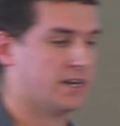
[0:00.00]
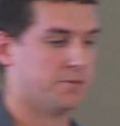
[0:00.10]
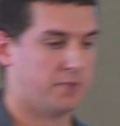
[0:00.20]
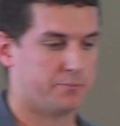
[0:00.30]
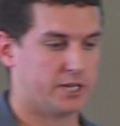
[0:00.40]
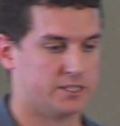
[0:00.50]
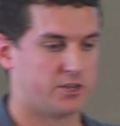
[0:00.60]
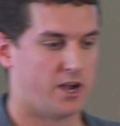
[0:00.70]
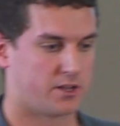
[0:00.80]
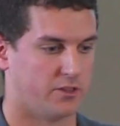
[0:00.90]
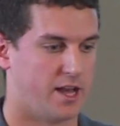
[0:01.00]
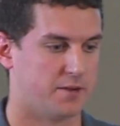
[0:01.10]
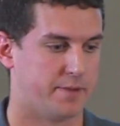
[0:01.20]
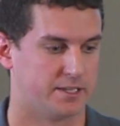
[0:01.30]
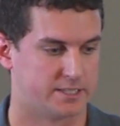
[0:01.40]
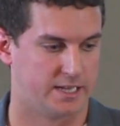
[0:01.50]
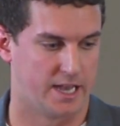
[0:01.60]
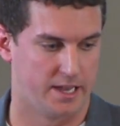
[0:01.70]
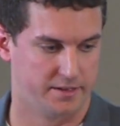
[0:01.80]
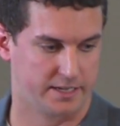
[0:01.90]
that I'm going to talk a lot about
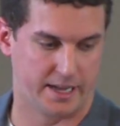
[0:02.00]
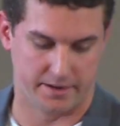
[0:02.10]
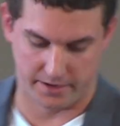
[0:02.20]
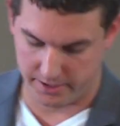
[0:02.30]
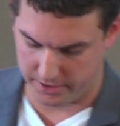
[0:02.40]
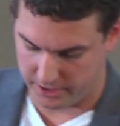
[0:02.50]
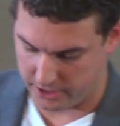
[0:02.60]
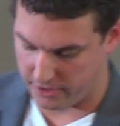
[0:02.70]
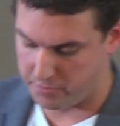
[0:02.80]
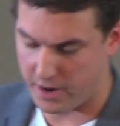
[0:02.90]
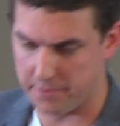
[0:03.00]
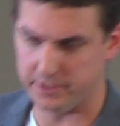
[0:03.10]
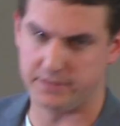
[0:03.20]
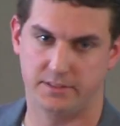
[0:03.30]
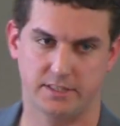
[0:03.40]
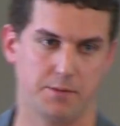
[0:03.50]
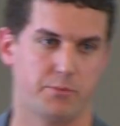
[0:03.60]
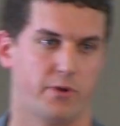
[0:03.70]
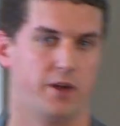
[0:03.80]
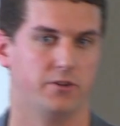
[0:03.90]
today, and again, you know, I'll probably skip
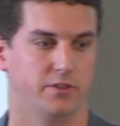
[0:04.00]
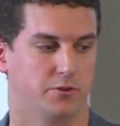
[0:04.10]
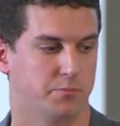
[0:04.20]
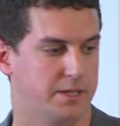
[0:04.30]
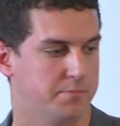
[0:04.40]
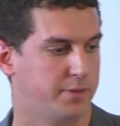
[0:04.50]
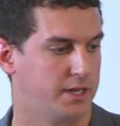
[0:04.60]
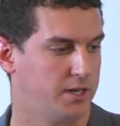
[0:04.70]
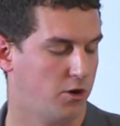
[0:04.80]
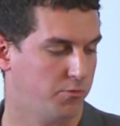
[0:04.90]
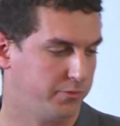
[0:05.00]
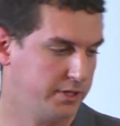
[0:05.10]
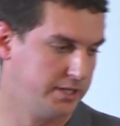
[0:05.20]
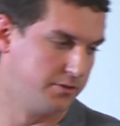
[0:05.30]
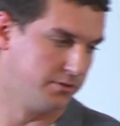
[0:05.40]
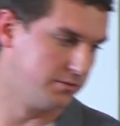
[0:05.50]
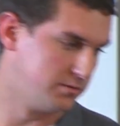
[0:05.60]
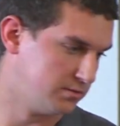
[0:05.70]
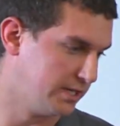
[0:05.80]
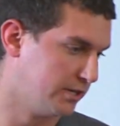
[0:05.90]
around a little bit, but hopefully
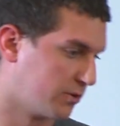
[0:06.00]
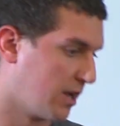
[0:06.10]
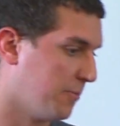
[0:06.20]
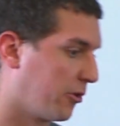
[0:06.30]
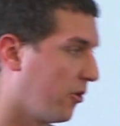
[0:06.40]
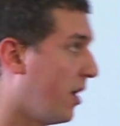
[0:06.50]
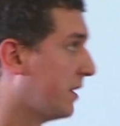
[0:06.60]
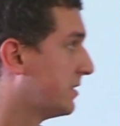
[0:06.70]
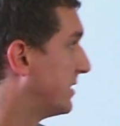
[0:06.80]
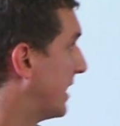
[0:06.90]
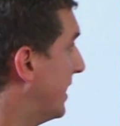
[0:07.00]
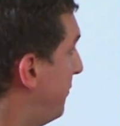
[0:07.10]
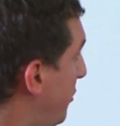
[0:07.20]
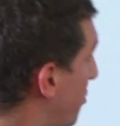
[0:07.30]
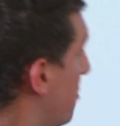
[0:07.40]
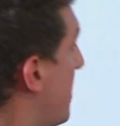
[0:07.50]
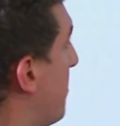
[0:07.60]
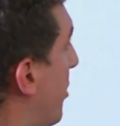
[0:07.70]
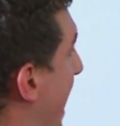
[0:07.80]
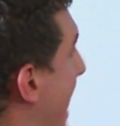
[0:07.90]
it'll come across, is that if you remember